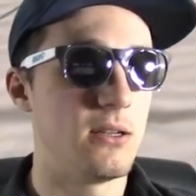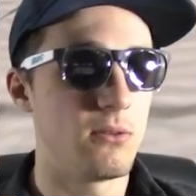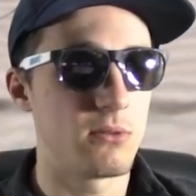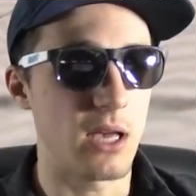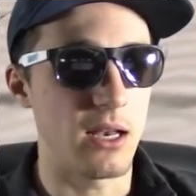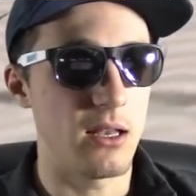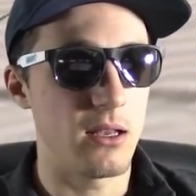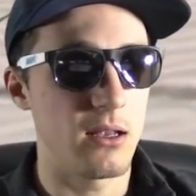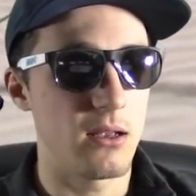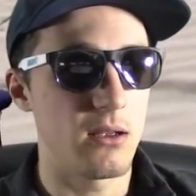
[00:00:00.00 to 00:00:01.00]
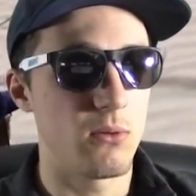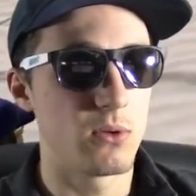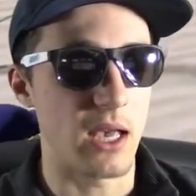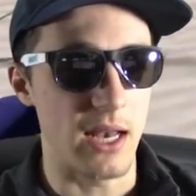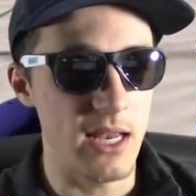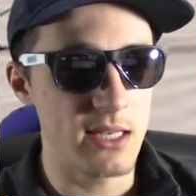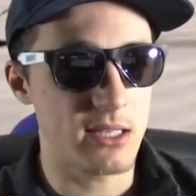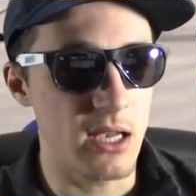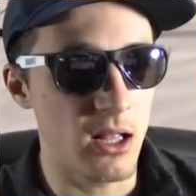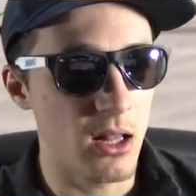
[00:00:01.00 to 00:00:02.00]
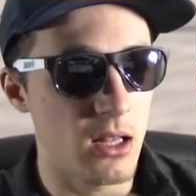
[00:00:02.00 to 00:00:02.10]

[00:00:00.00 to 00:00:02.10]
Is that, was that in still?